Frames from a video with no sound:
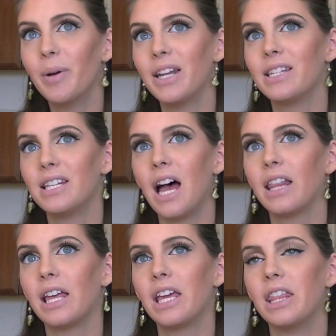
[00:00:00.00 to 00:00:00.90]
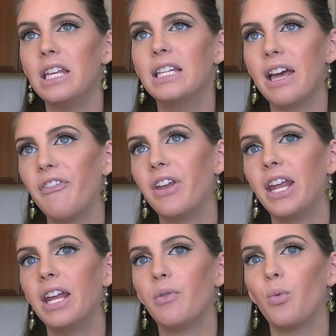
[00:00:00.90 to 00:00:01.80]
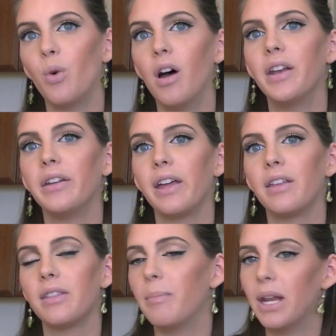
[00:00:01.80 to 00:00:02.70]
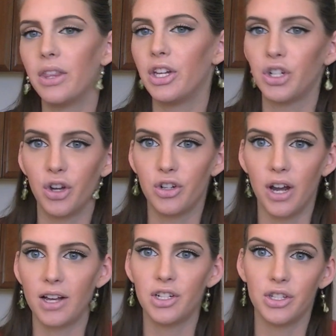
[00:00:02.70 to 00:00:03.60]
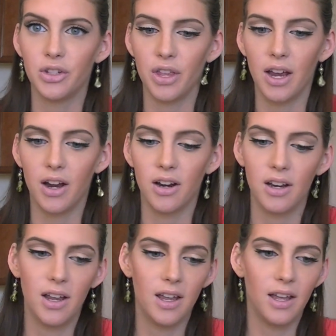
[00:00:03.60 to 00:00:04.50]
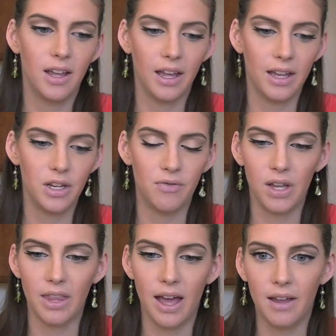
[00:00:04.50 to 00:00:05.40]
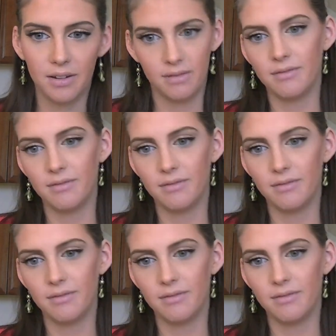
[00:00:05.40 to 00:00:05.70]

but it's not like the definite one, like the minute that your contractions are there and you've done that